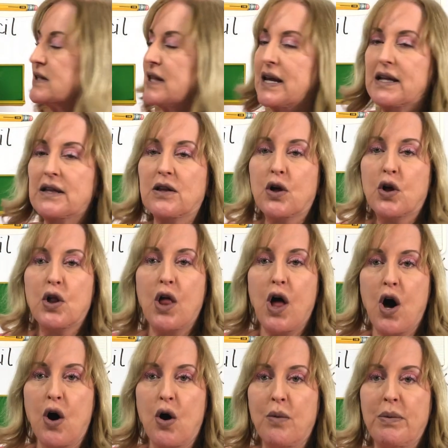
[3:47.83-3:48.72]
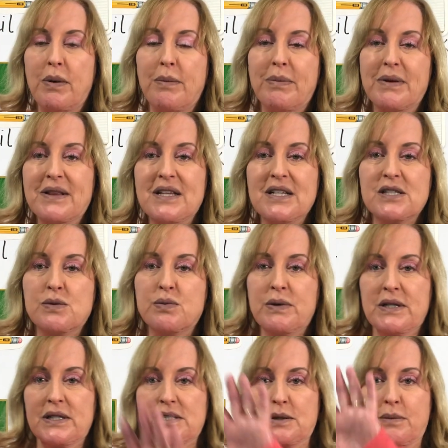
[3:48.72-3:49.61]
like the globe, but this
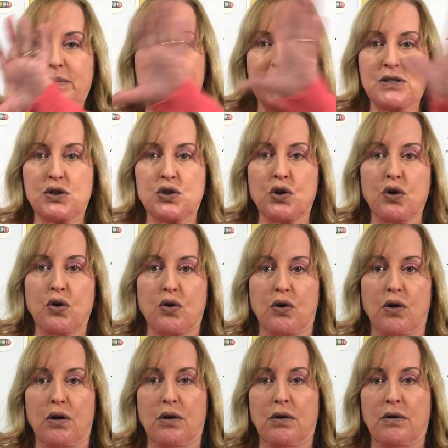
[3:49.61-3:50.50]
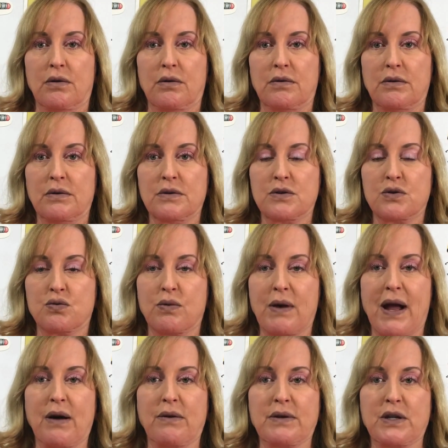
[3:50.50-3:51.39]
one is a big circle. It's
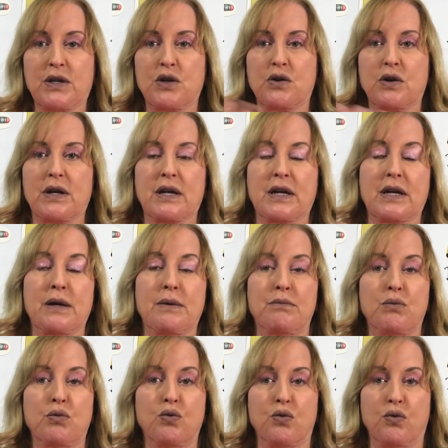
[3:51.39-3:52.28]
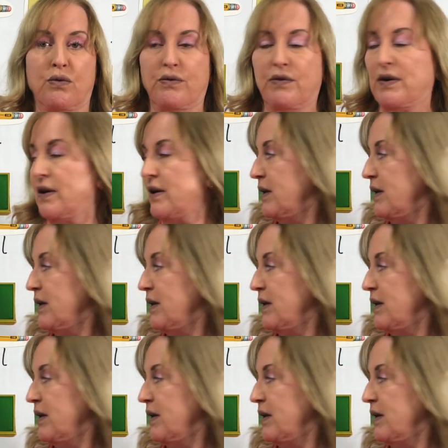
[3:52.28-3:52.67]
round and it can move.